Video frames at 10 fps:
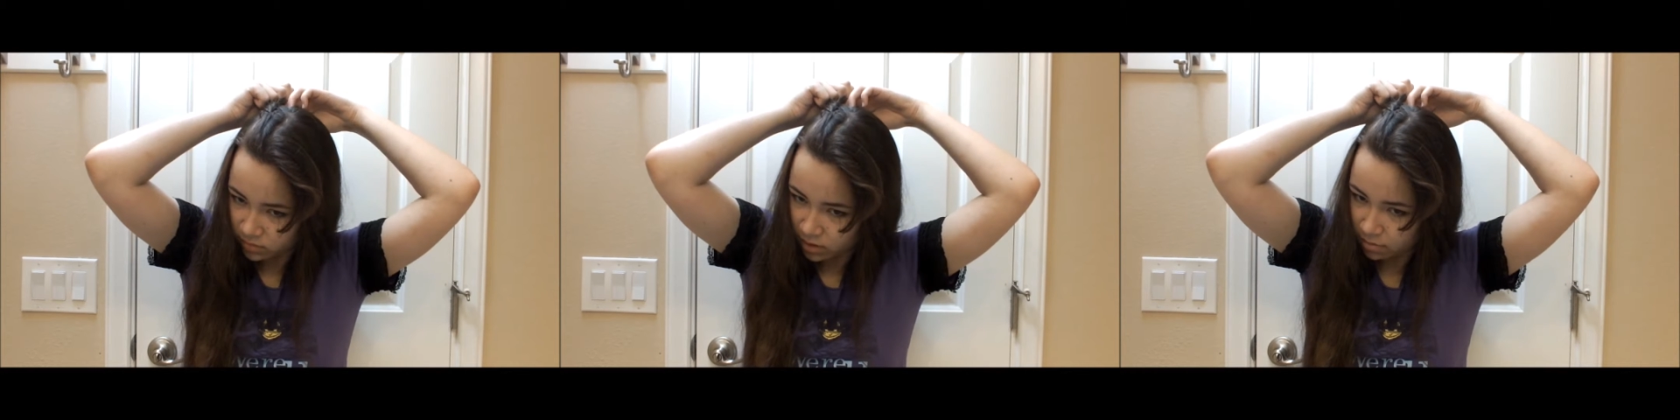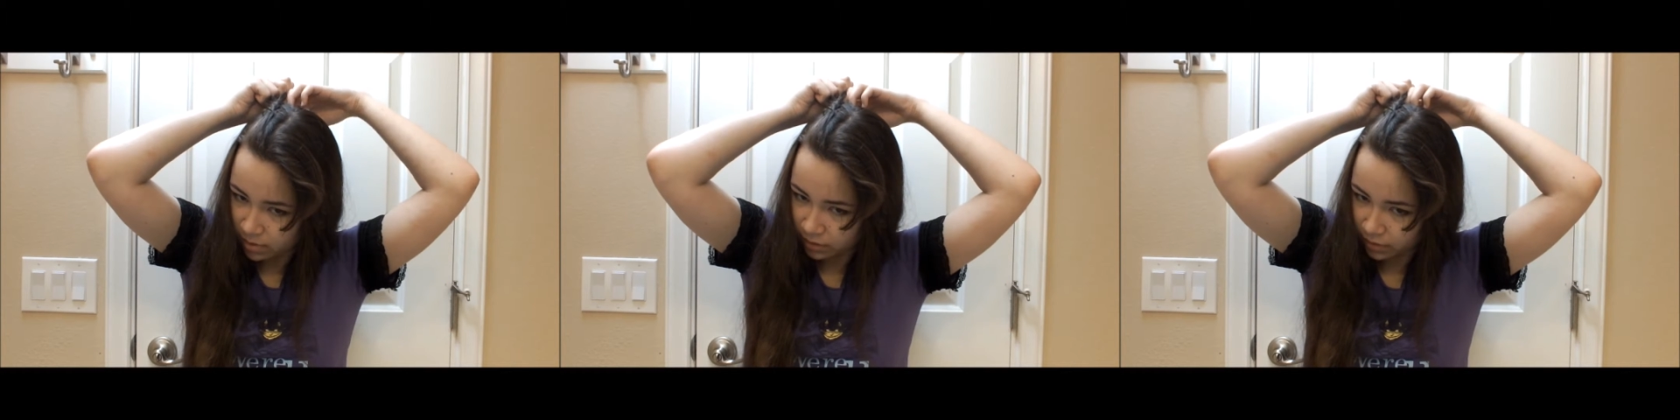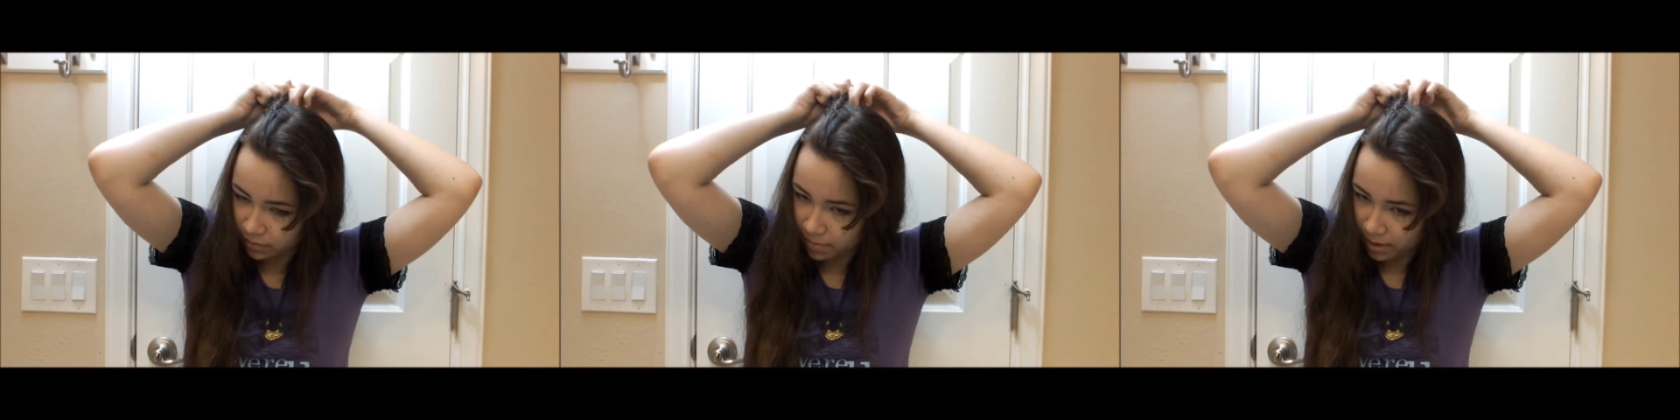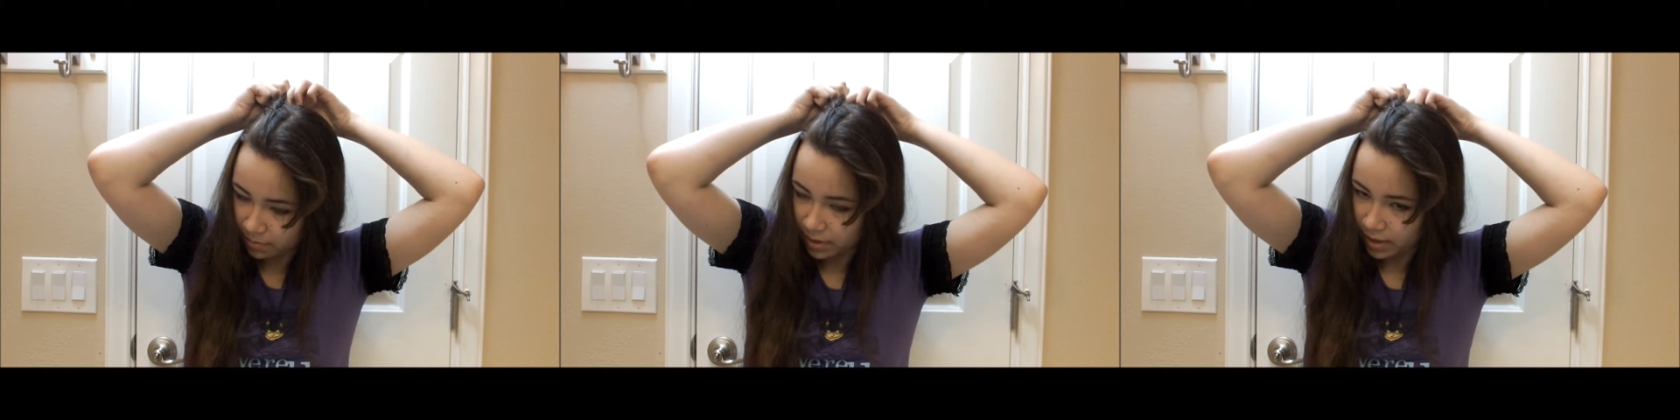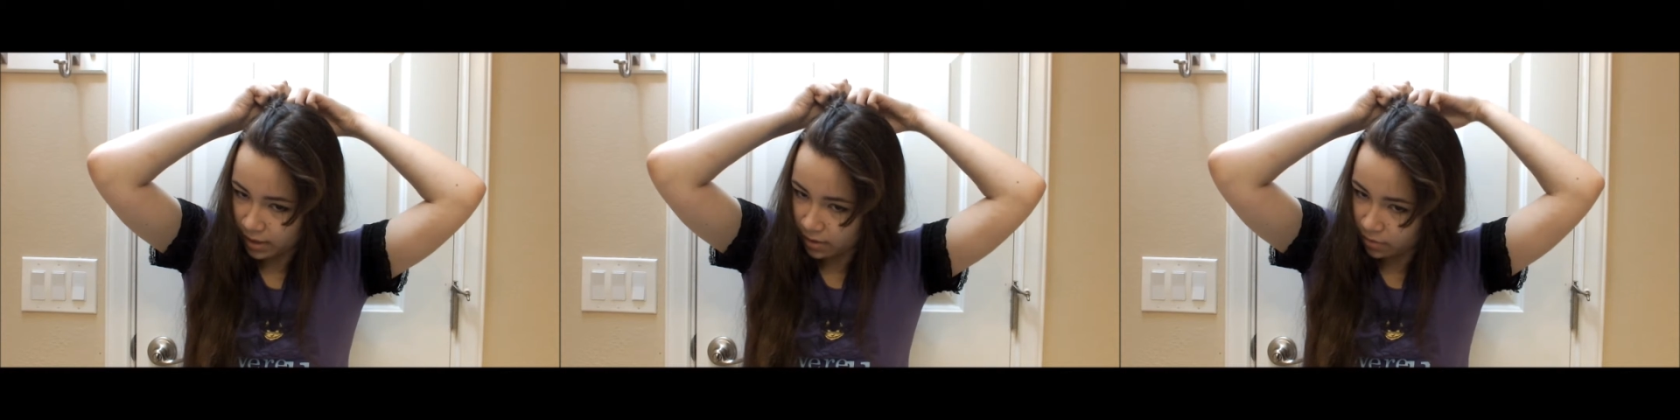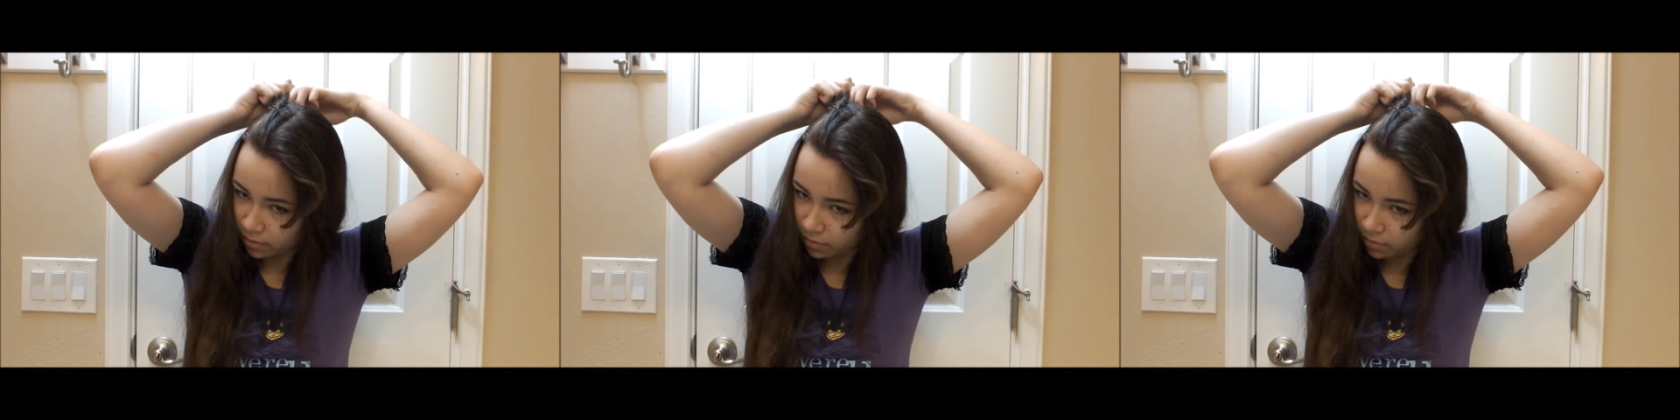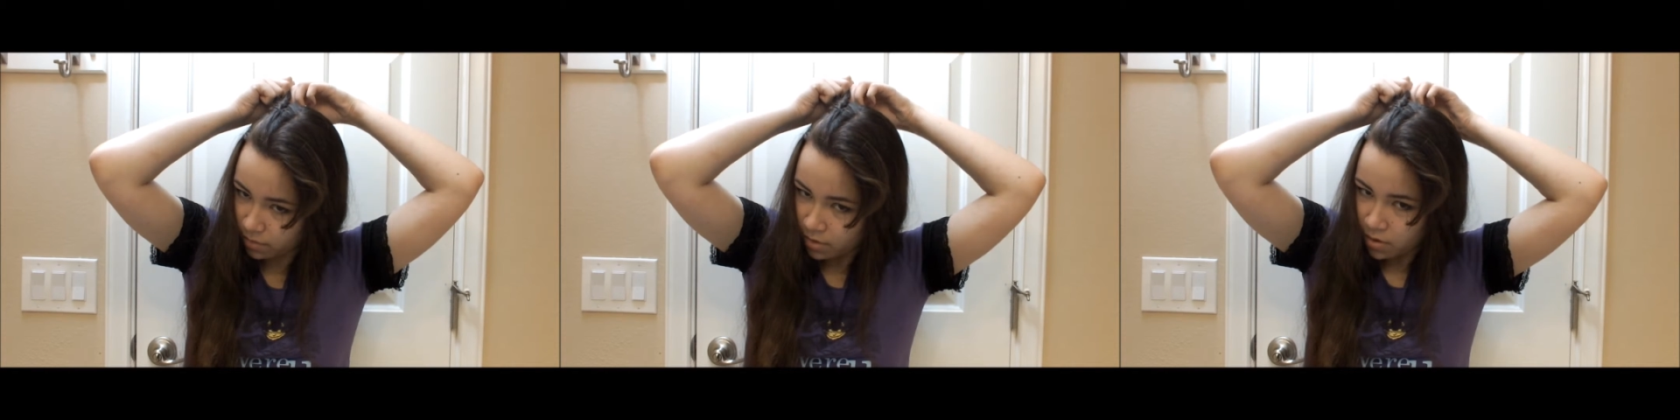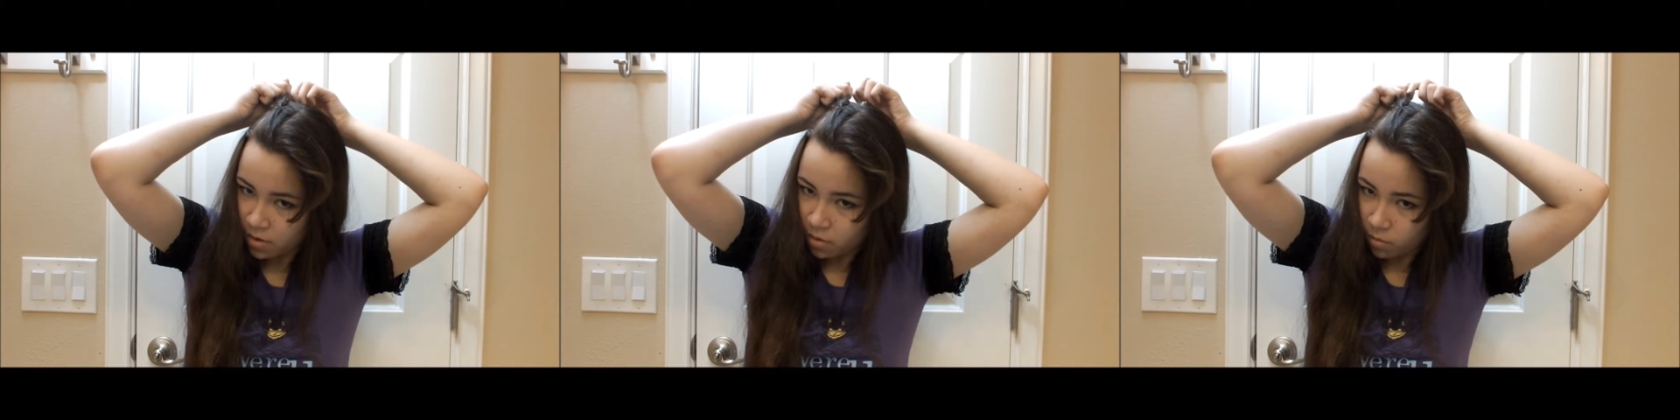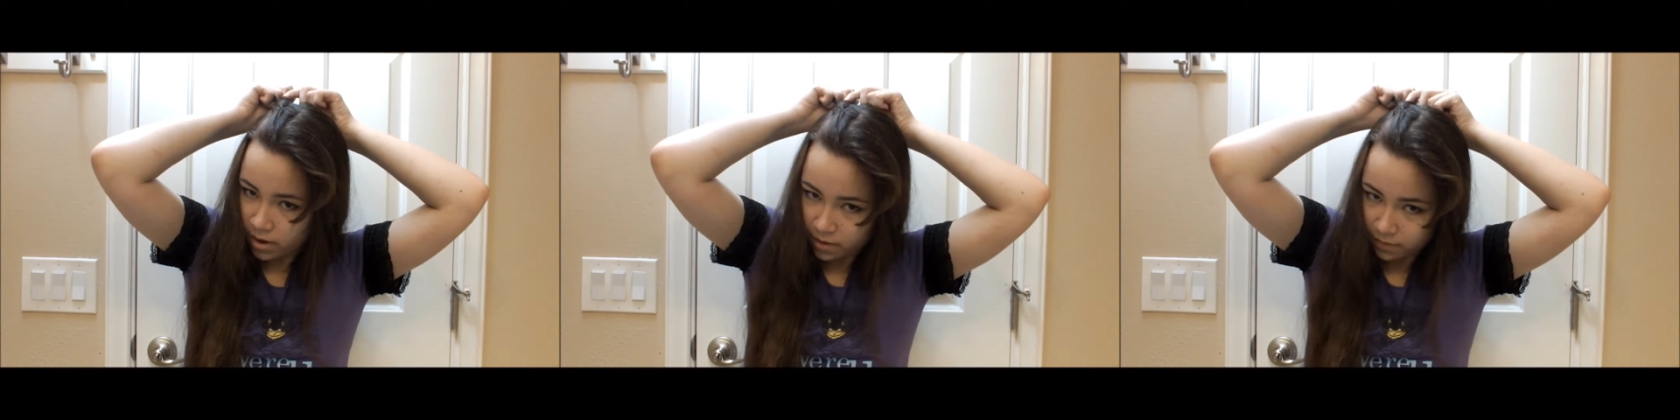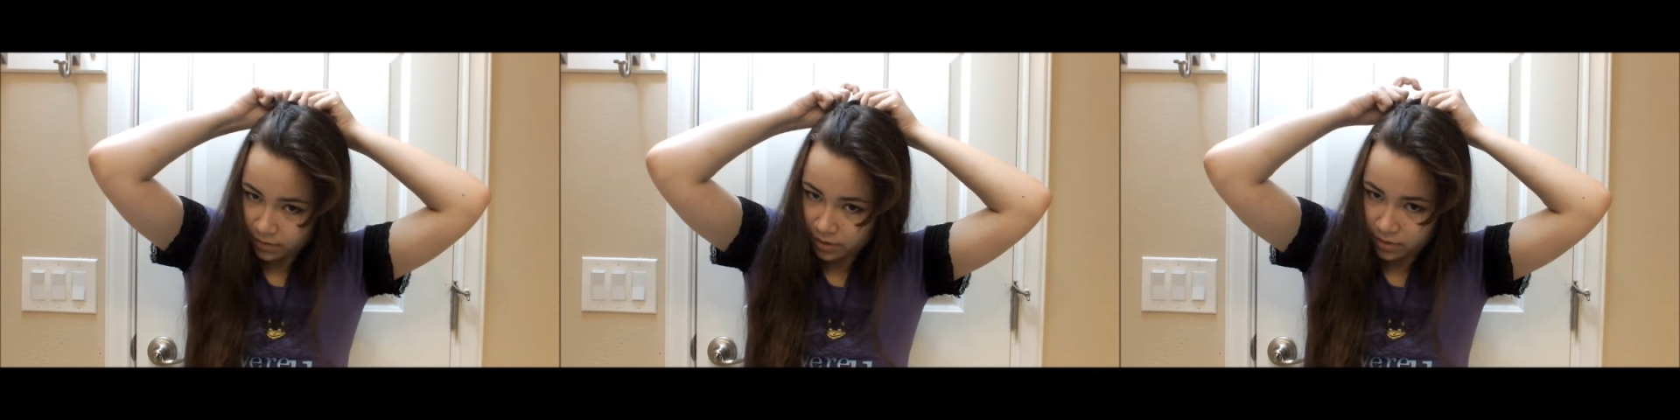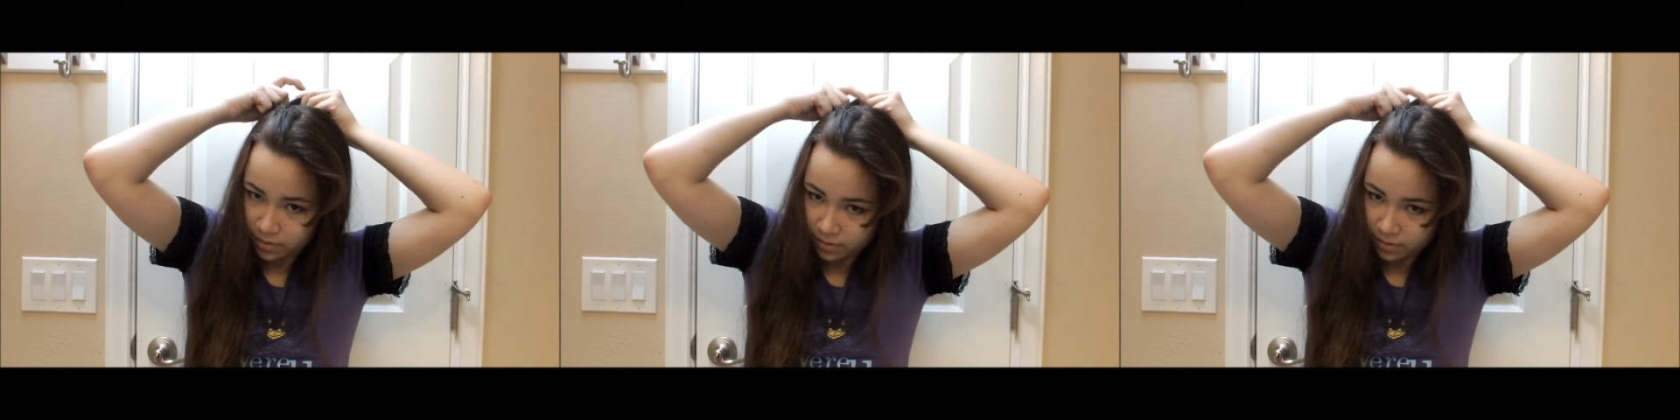in the middle of the back of my head, or wherever.